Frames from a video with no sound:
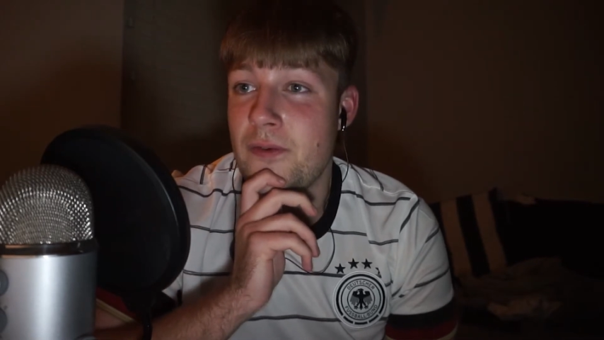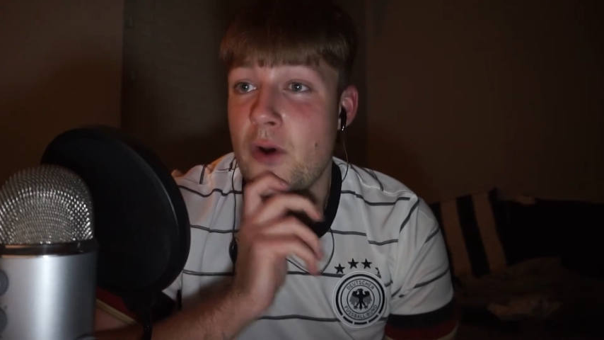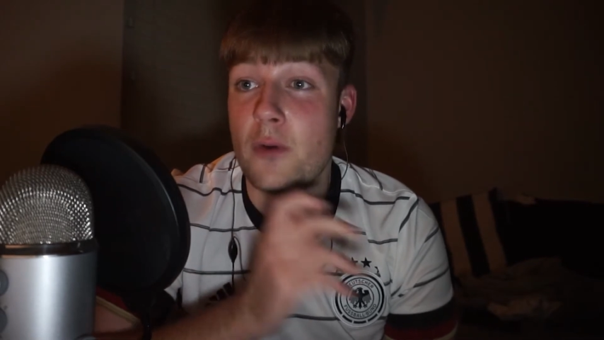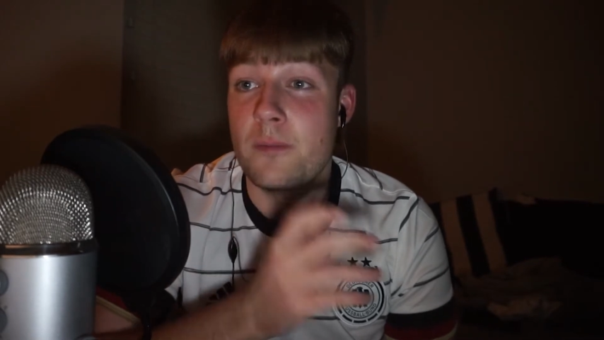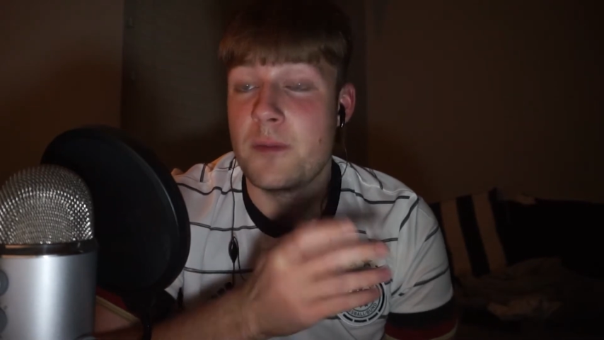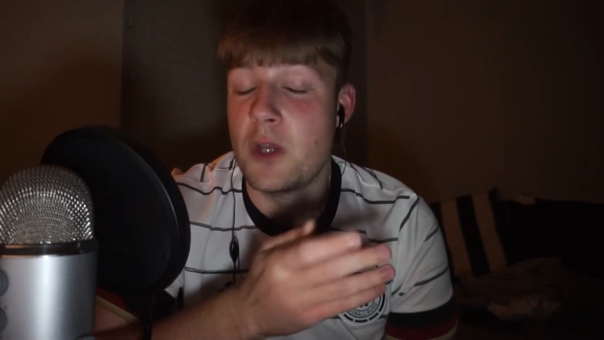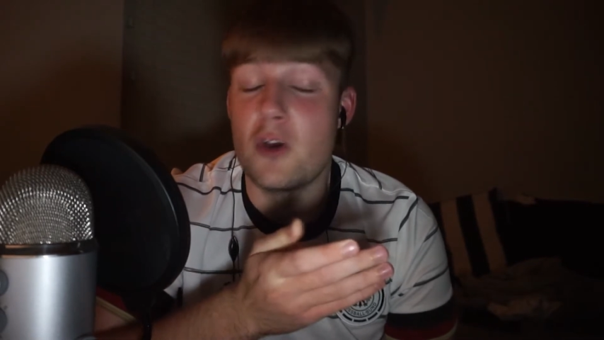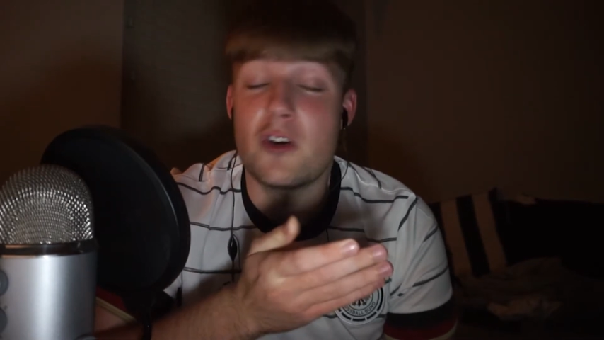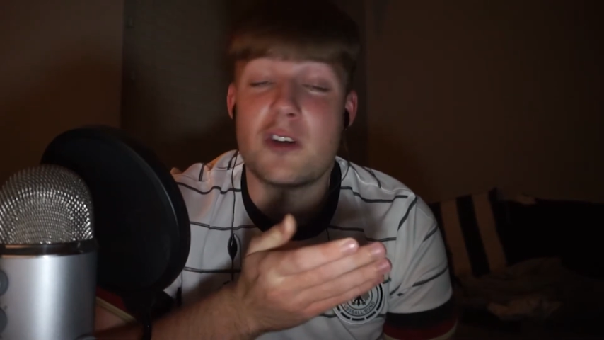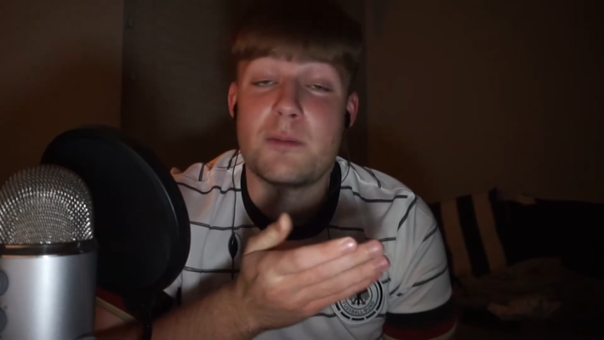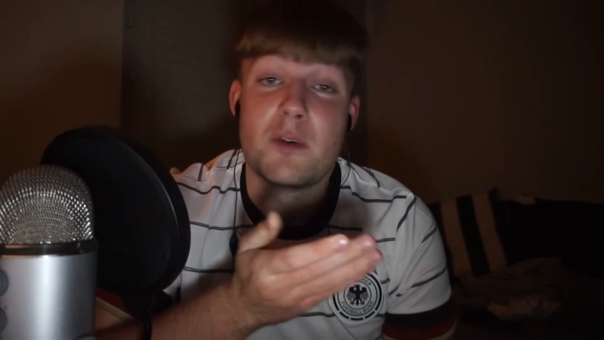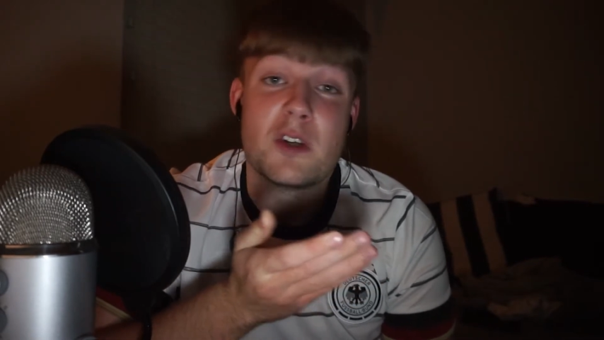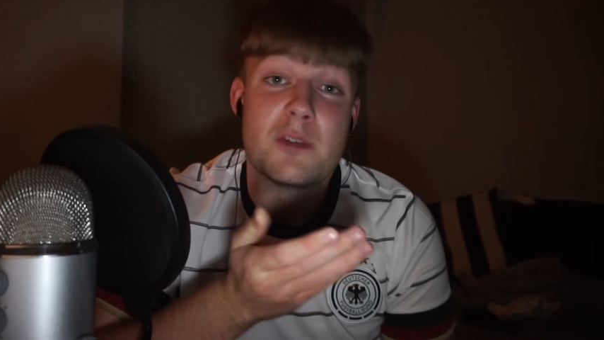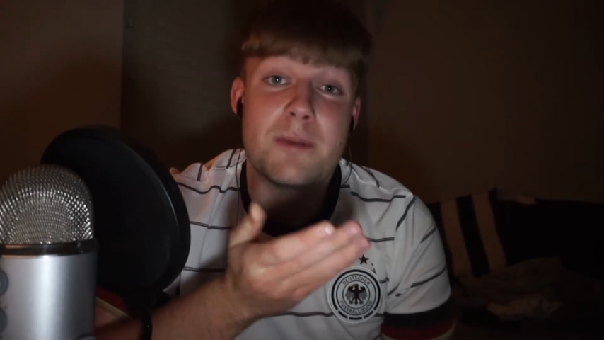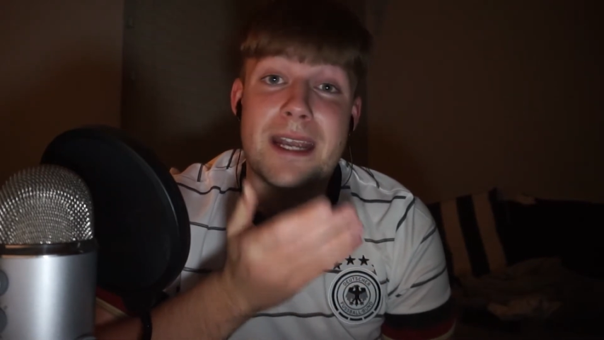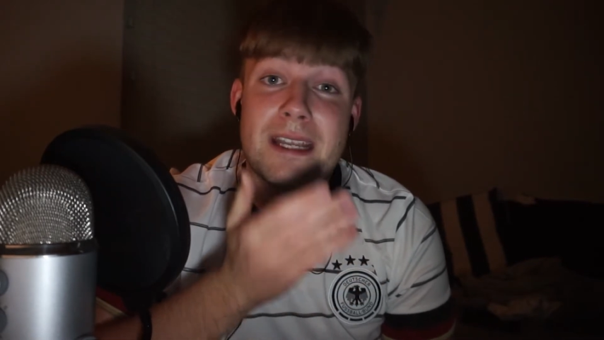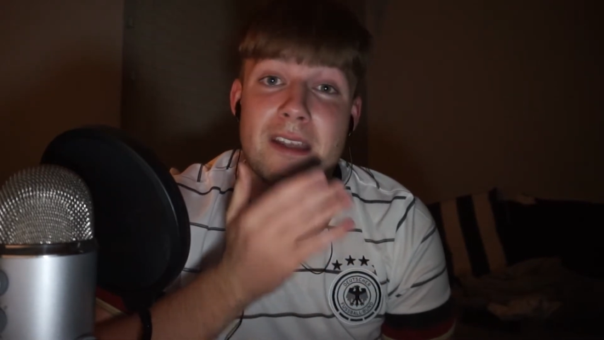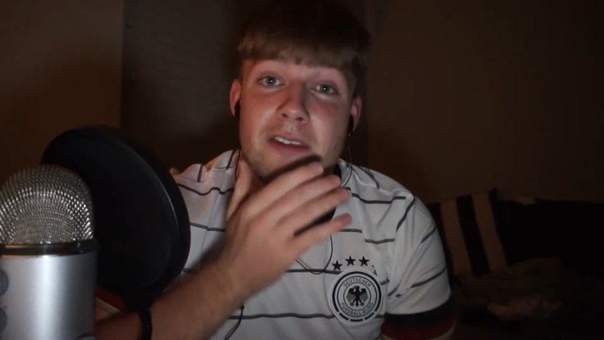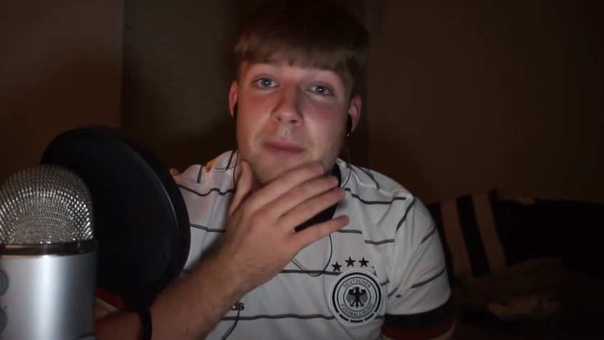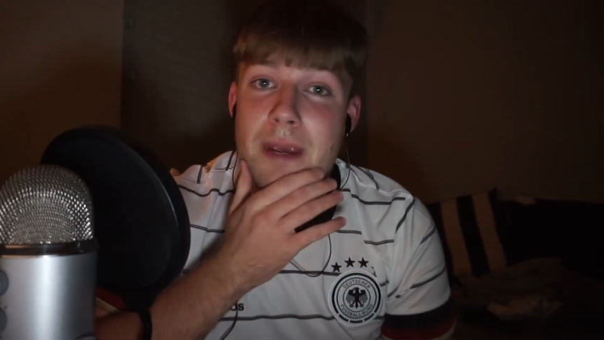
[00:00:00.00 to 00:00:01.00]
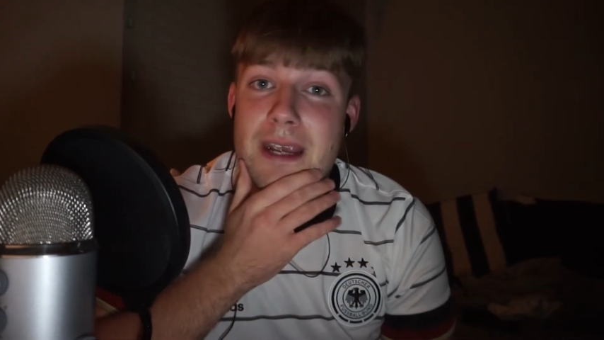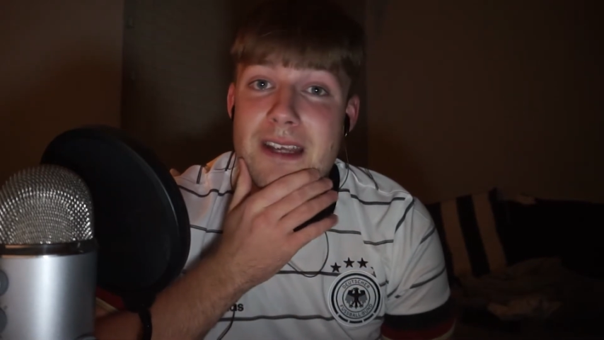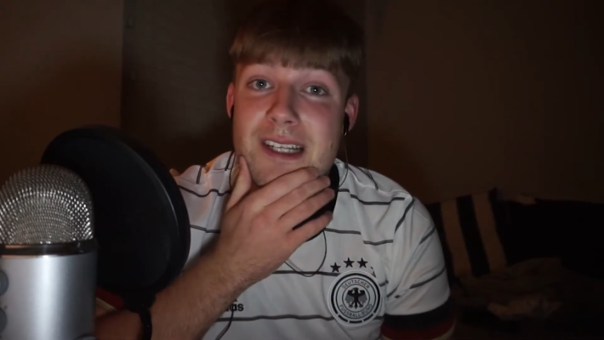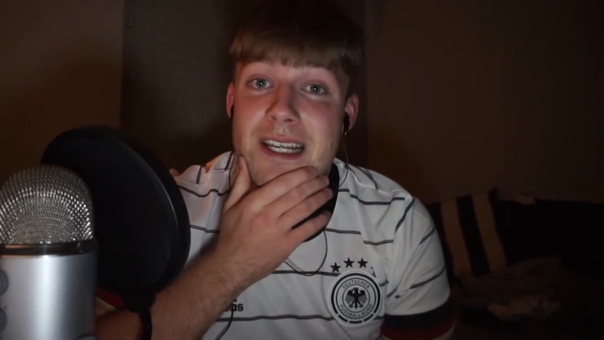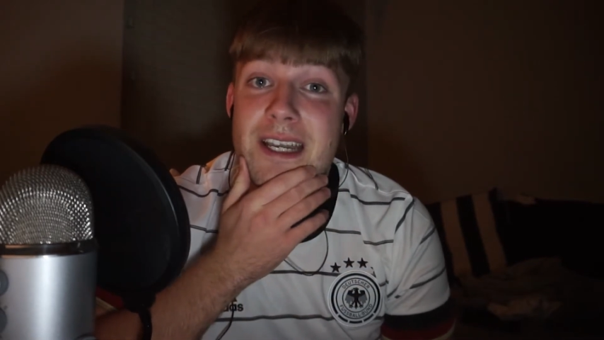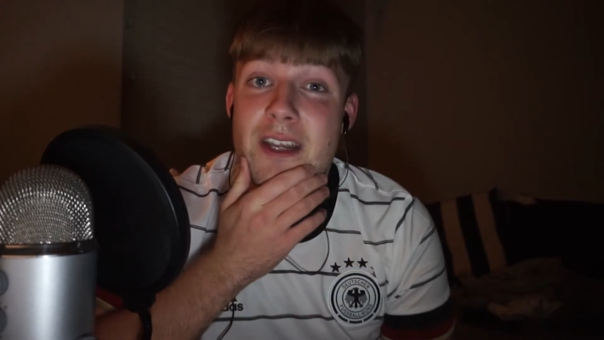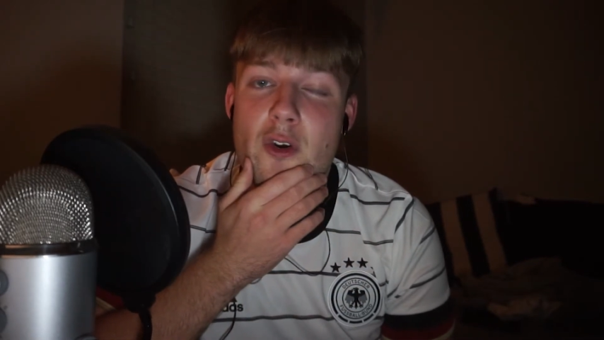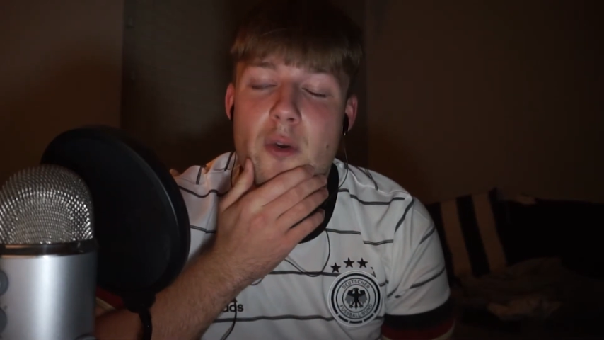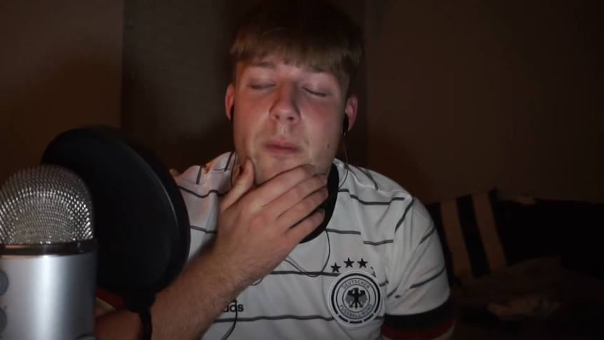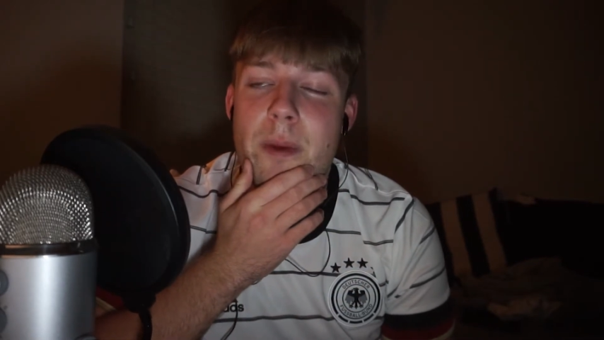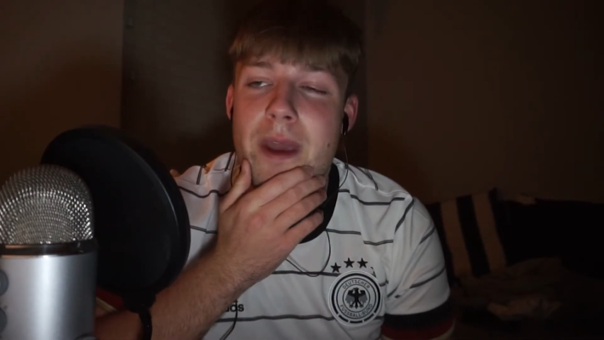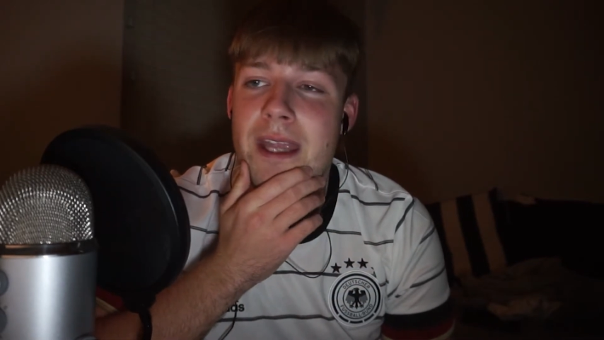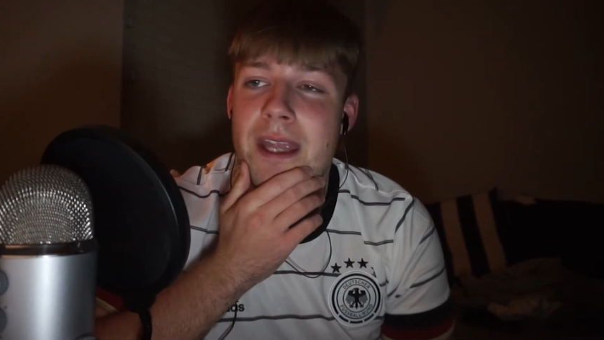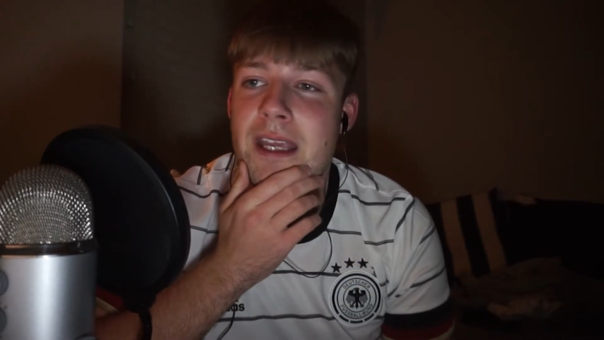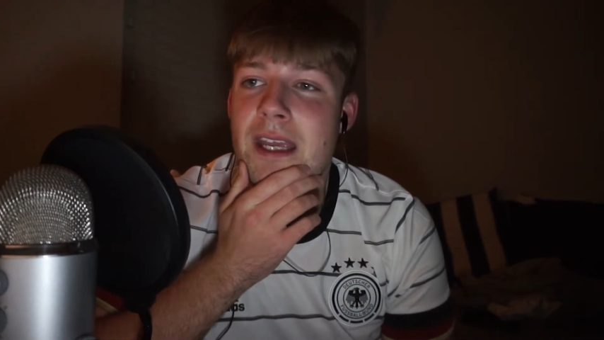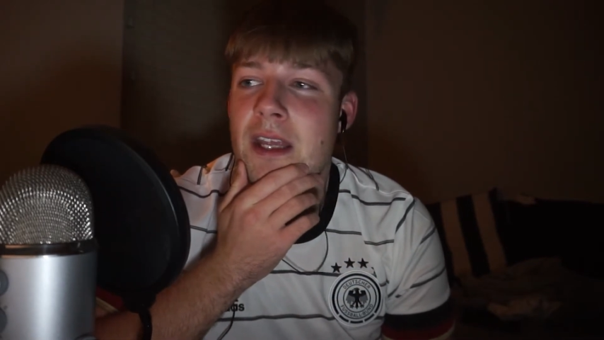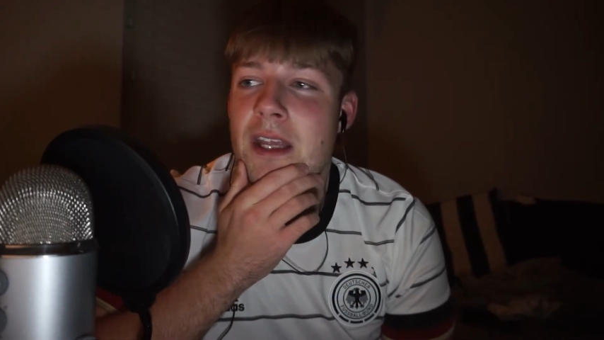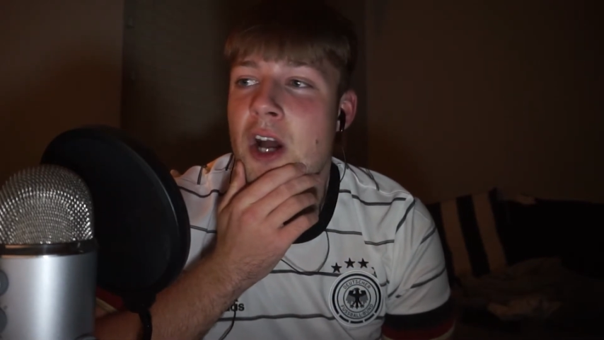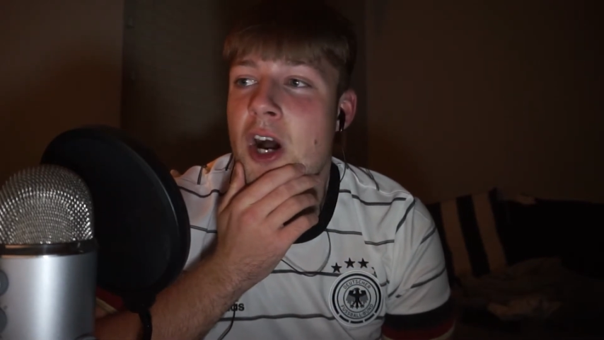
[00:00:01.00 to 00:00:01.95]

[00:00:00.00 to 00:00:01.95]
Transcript: or your perspective, basically, in your opinion,